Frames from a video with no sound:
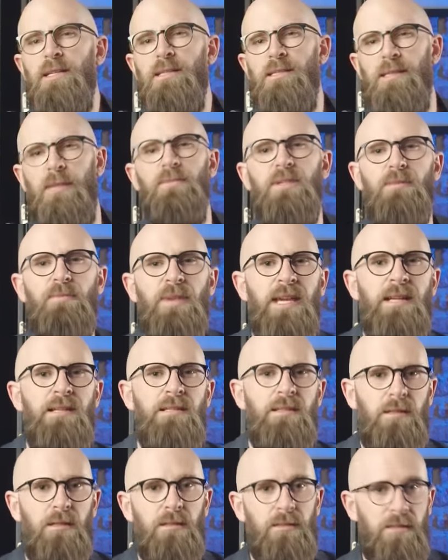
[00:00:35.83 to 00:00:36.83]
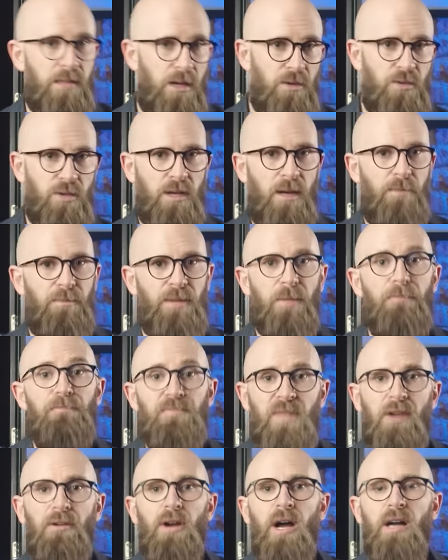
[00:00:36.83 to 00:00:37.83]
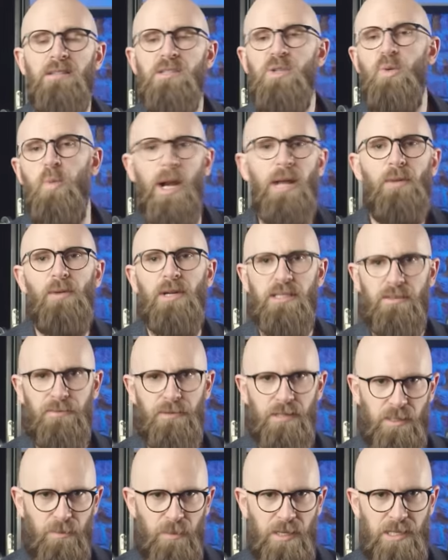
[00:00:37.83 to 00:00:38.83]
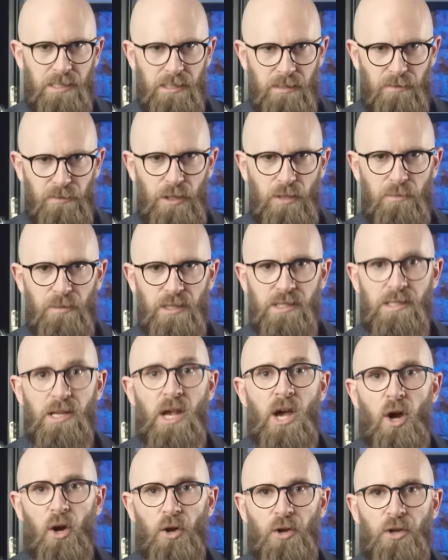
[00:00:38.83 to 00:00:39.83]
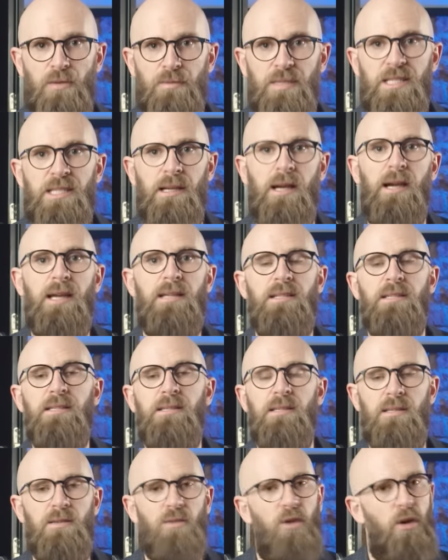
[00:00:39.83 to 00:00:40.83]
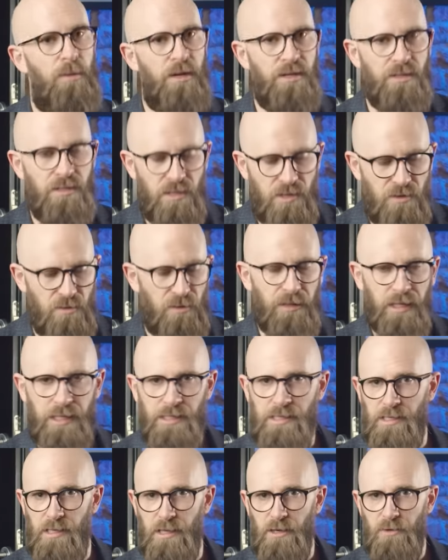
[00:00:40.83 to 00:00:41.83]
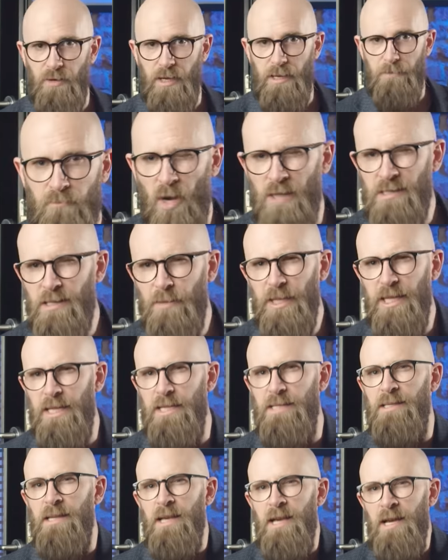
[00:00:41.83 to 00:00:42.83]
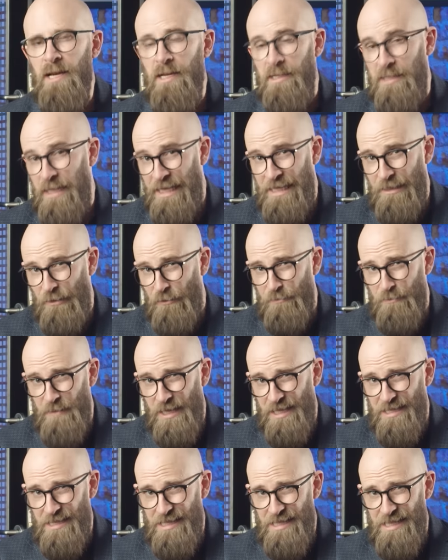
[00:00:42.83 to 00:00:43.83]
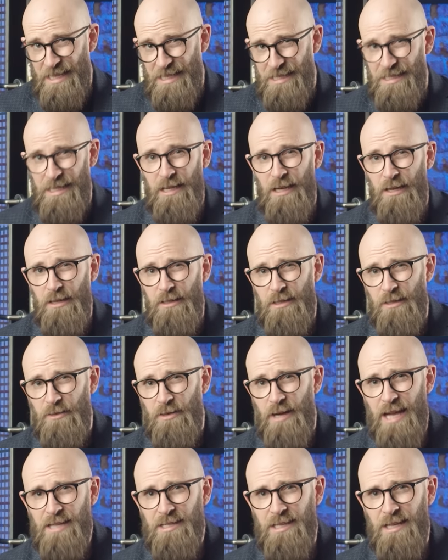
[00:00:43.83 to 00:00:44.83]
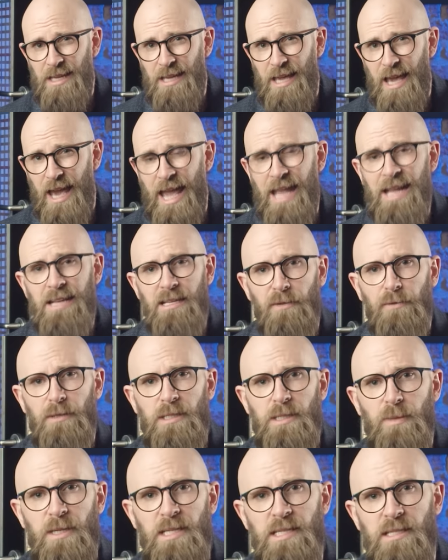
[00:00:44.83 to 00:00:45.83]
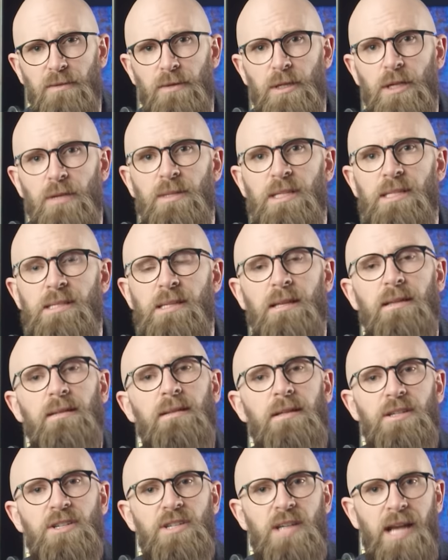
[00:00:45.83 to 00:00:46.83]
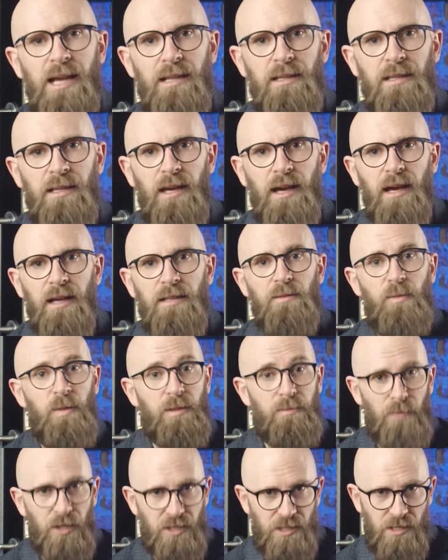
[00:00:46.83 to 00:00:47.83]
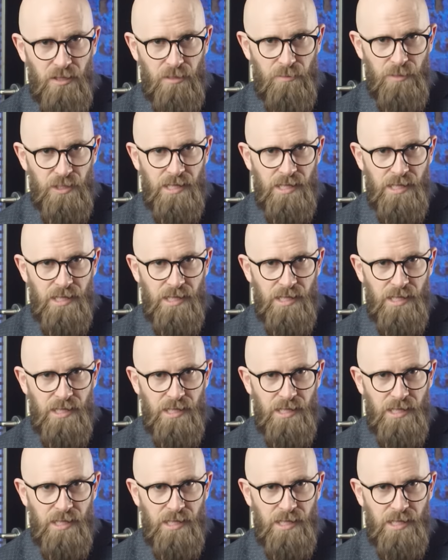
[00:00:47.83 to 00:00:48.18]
is some debate on the total number, there are 21 different species of humans on whom scientists almost universally agree. While some of these died off millions of years ago, there are actually 8 different species of humans that shared the Earth with modern Homo